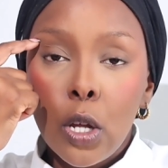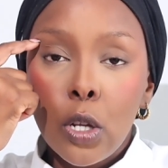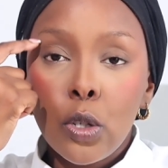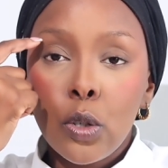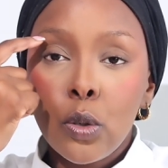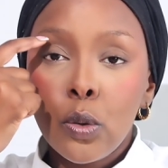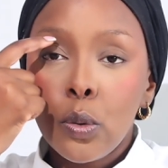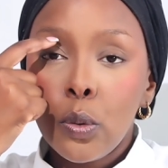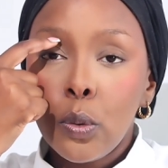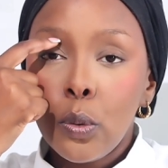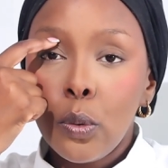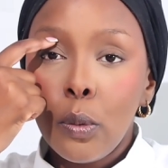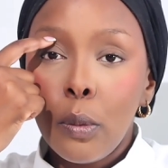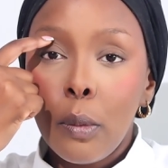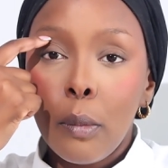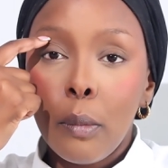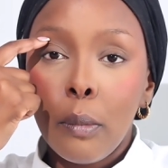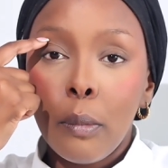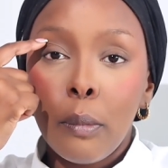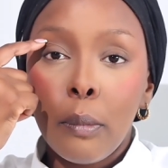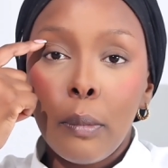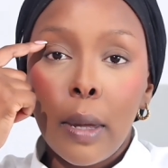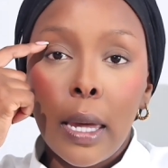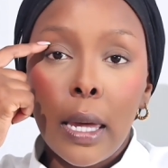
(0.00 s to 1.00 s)
to
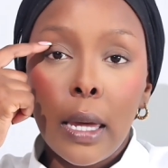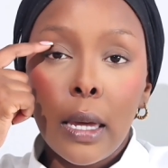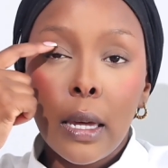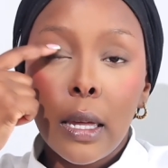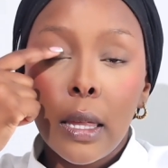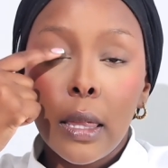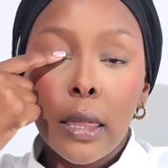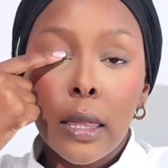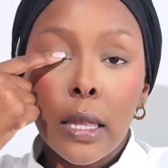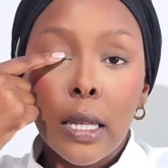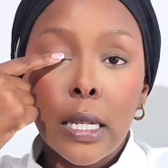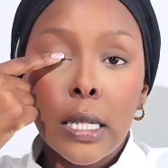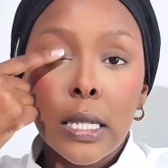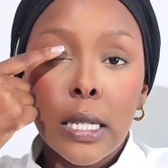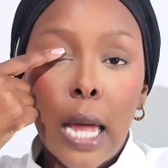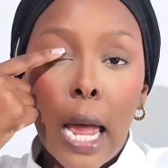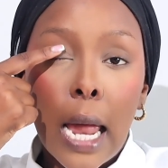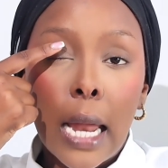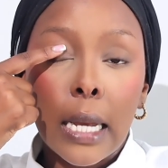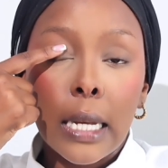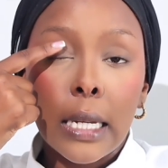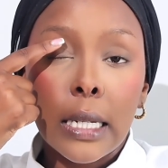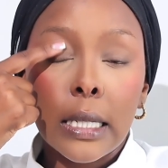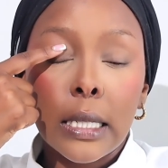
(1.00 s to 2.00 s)
make this
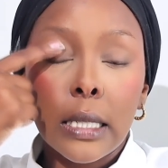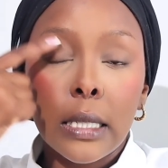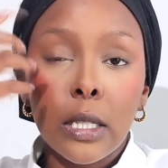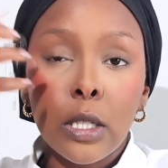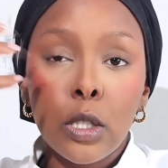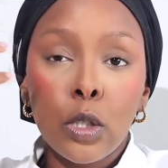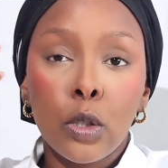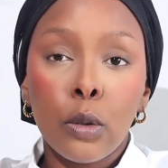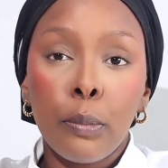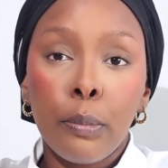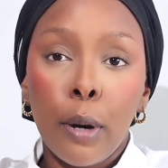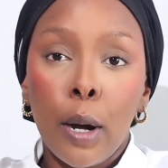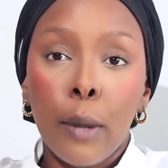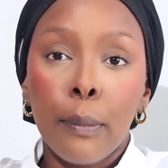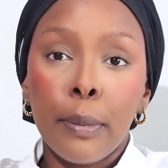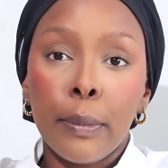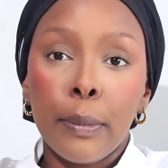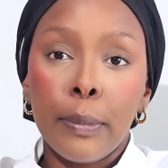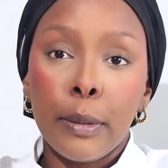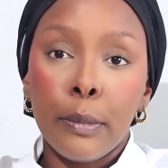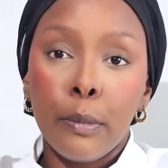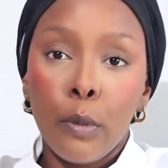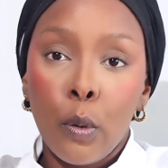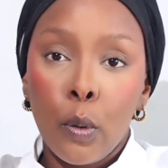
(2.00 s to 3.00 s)
eyelid to pop a
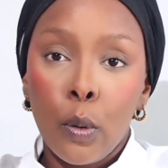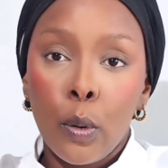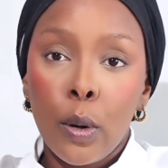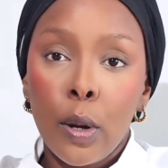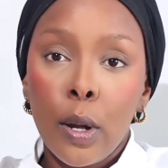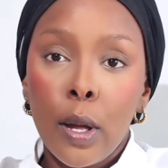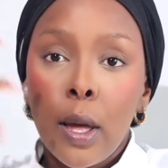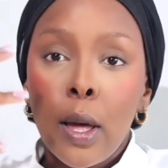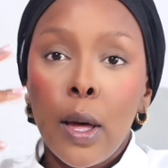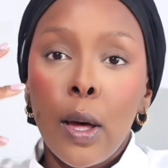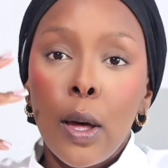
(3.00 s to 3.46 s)
bit more.